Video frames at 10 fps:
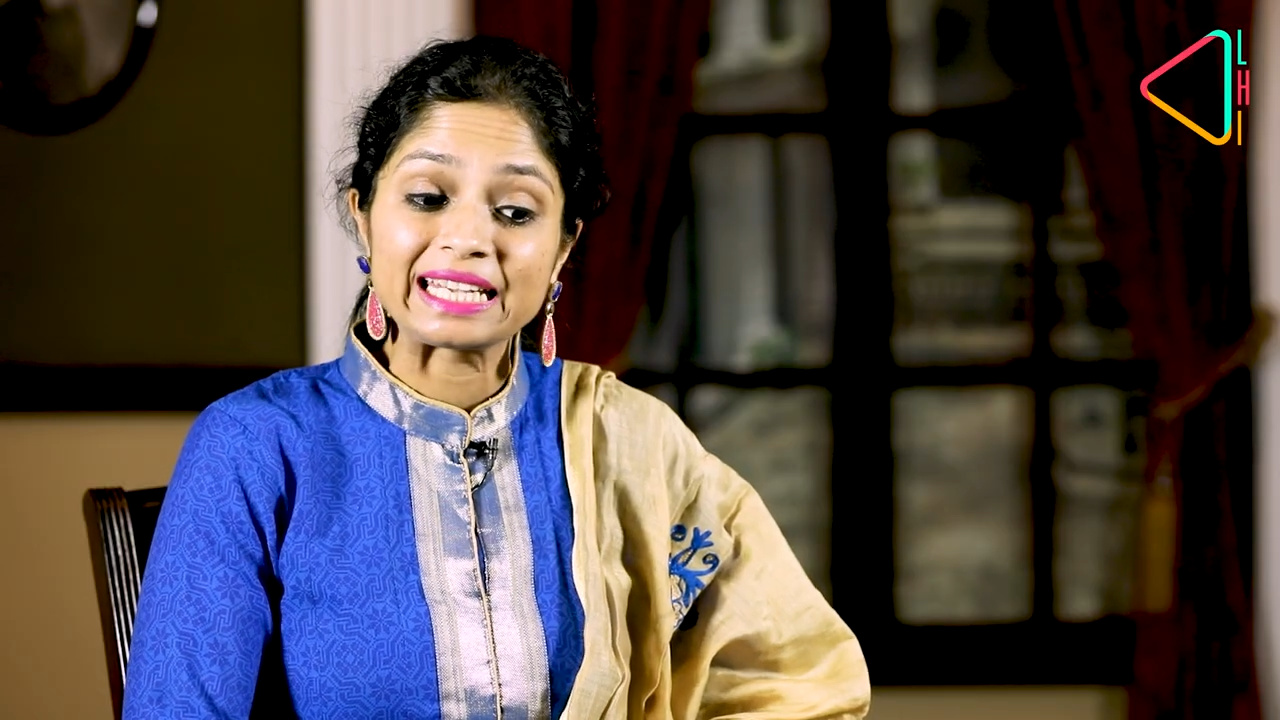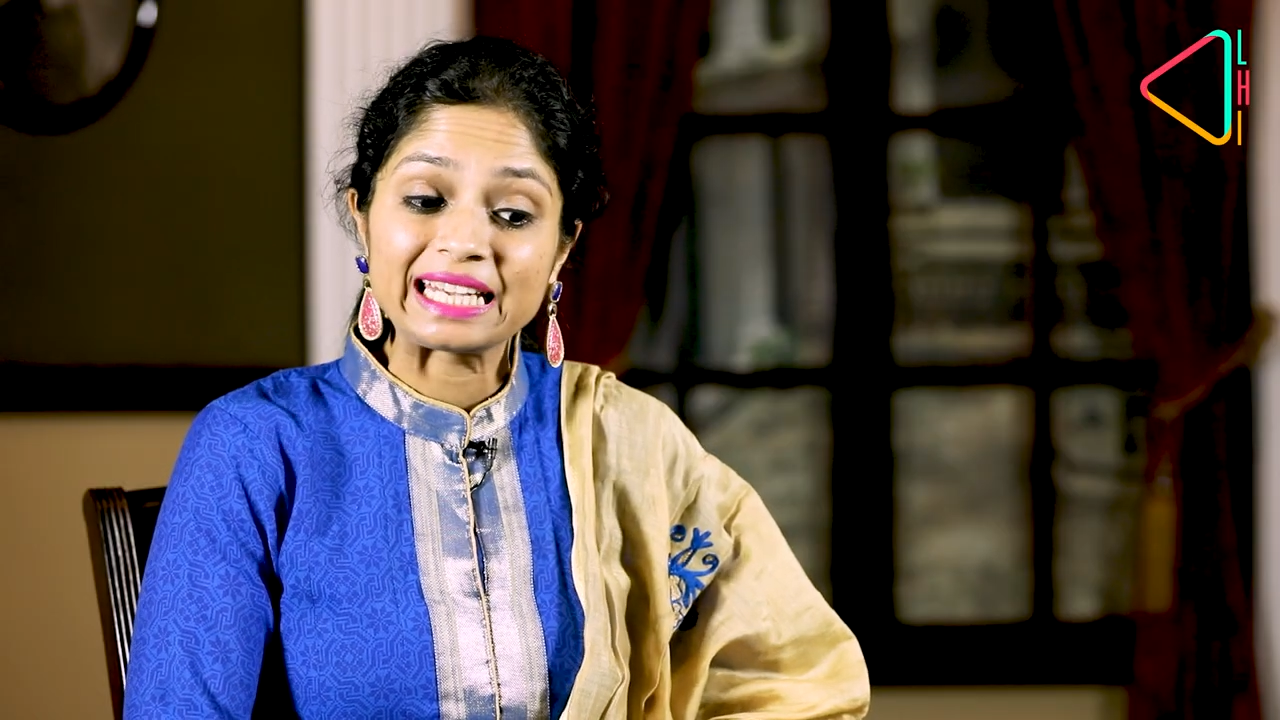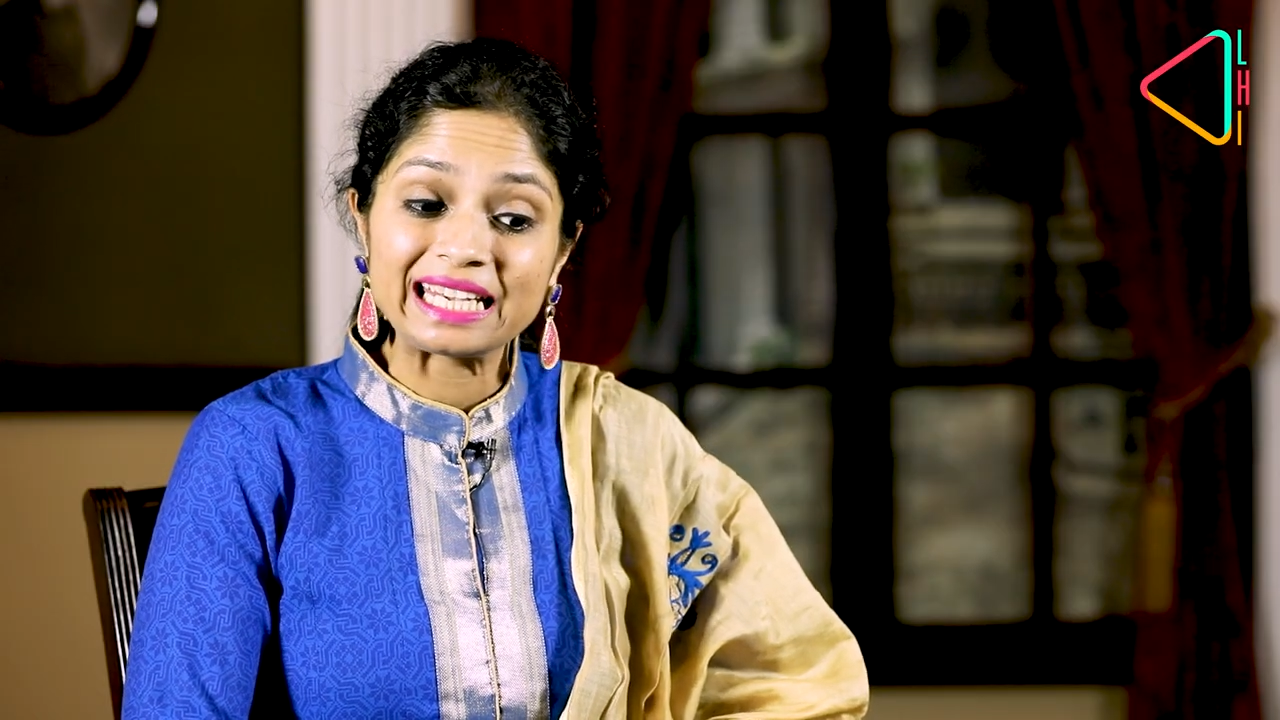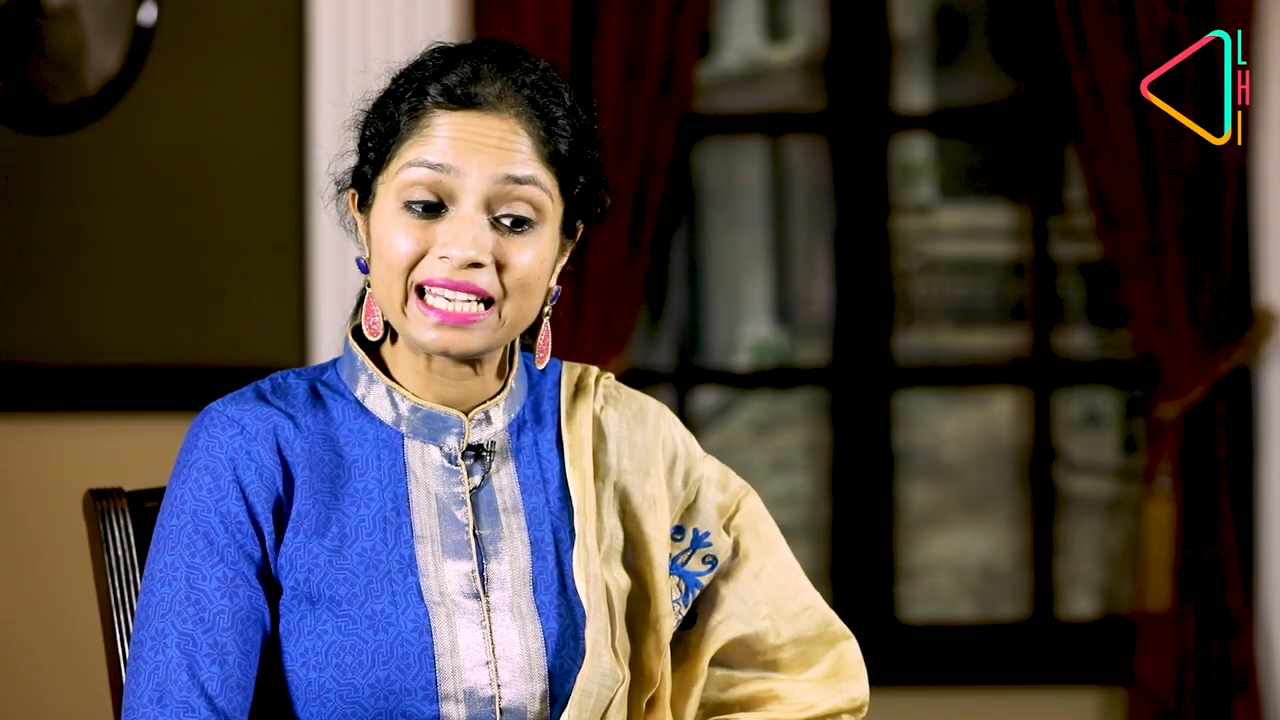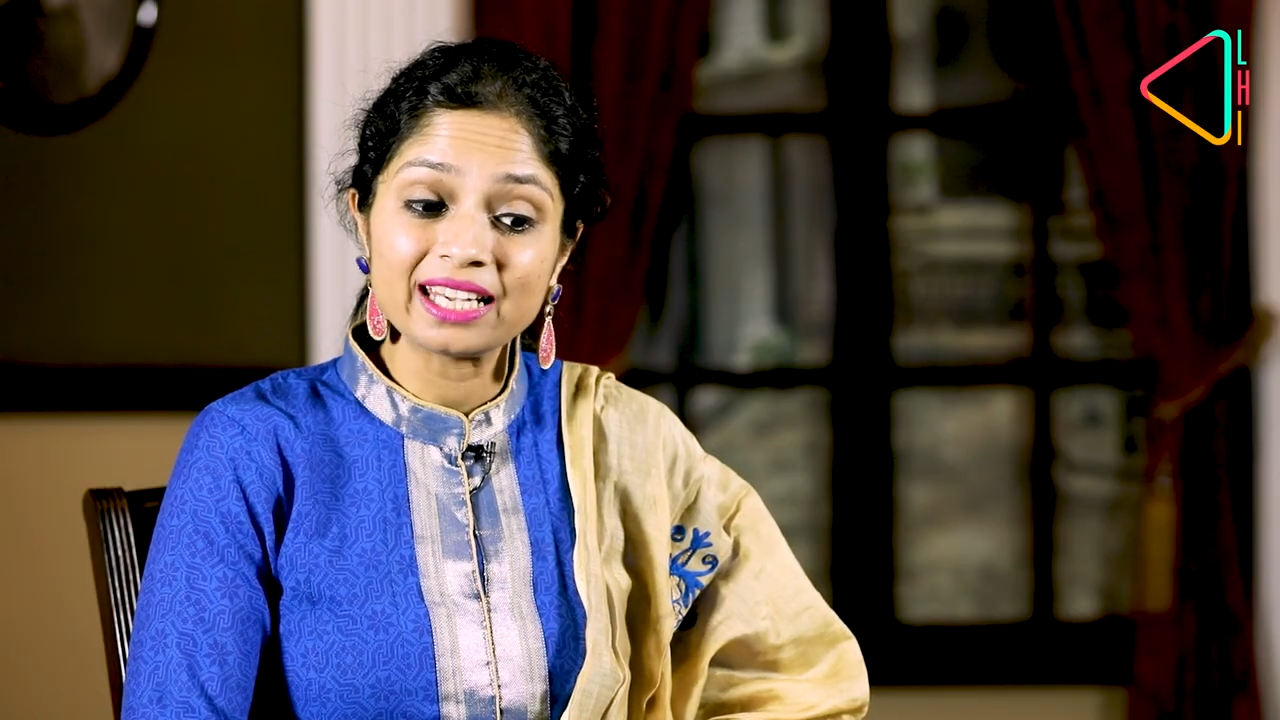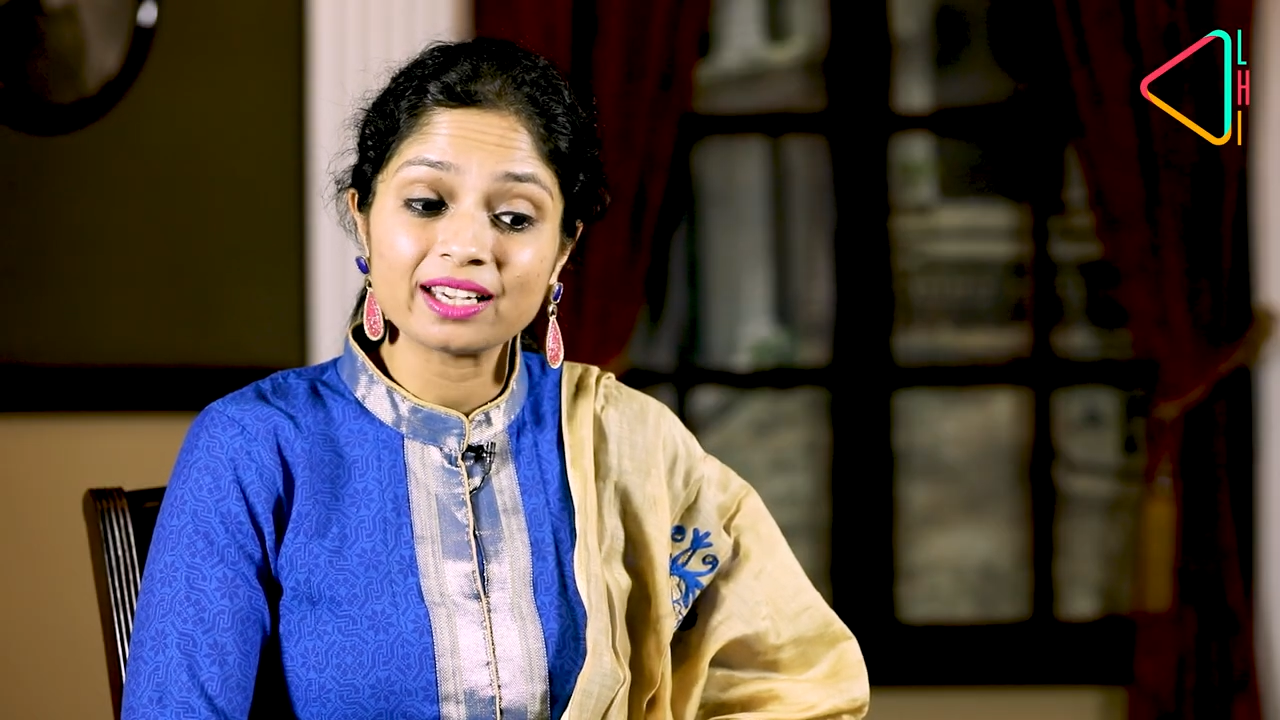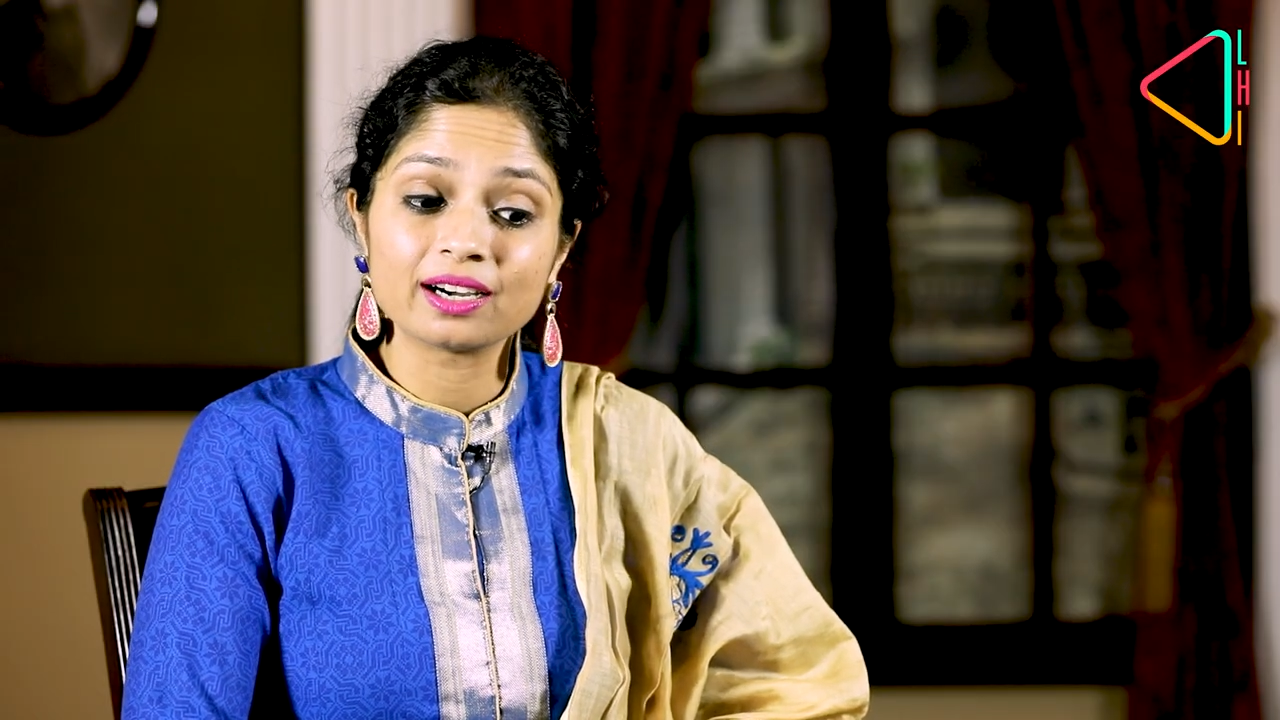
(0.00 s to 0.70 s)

key